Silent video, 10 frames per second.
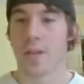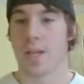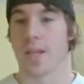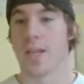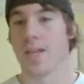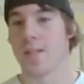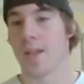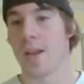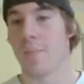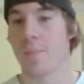he needs to
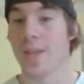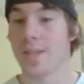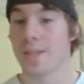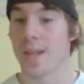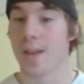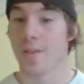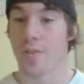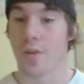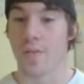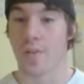land a miss again in
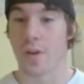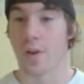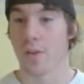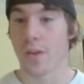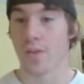order for Curly